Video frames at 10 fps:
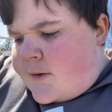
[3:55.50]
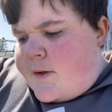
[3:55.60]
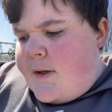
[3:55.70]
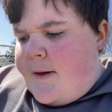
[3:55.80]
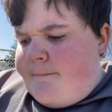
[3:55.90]

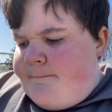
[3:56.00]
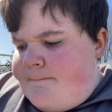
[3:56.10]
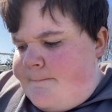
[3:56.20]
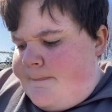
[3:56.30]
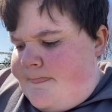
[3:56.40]
Yep,
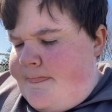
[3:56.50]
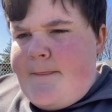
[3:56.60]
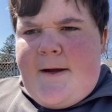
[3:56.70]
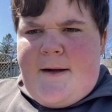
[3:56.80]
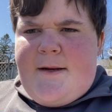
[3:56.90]

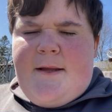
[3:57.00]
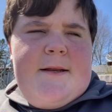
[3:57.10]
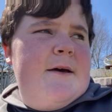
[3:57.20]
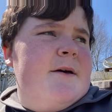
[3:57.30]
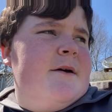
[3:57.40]
I gotta get in,
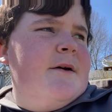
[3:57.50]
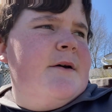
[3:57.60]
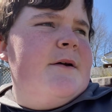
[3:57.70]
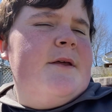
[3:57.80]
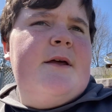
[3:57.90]

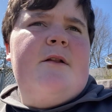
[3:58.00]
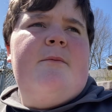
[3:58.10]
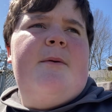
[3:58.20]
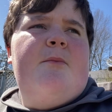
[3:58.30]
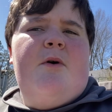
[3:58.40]
get a little
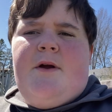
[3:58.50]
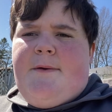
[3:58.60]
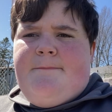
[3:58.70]
bit more.